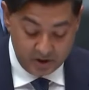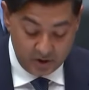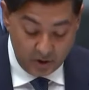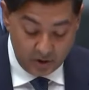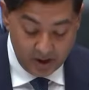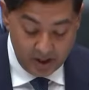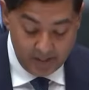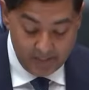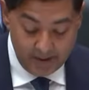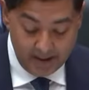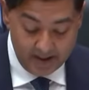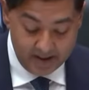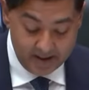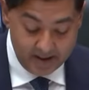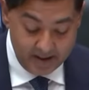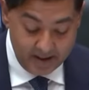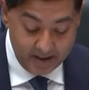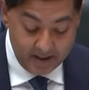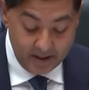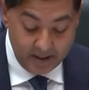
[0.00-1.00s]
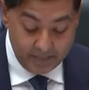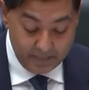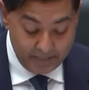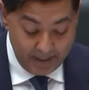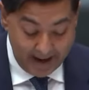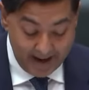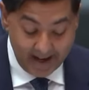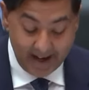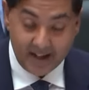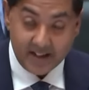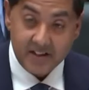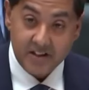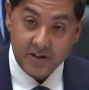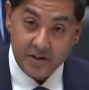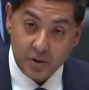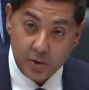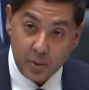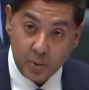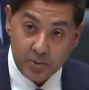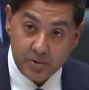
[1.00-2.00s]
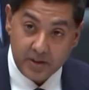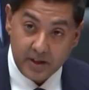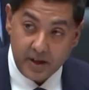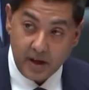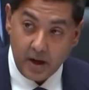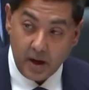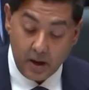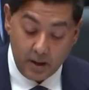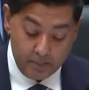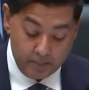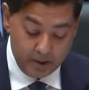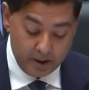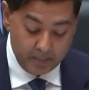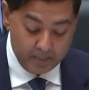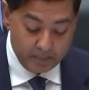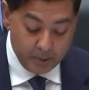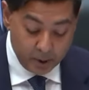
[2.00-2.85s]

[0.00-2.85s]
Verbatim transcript: documented bad actors causing harm,